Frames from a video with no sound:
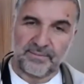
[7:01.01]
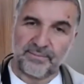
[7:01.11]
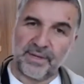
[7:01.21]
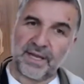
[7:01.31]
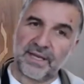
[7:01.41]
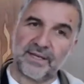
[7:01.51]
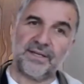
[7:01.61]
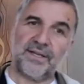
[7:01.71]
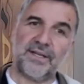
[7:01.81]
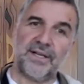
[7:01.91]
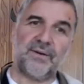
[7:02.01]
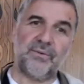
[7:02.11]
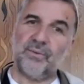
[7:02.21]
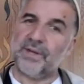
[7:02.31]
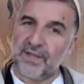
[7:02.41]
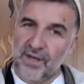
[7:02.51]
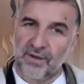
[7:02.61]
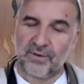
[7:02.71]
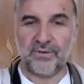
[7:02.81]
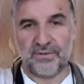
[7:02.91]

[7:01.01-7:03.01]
But we know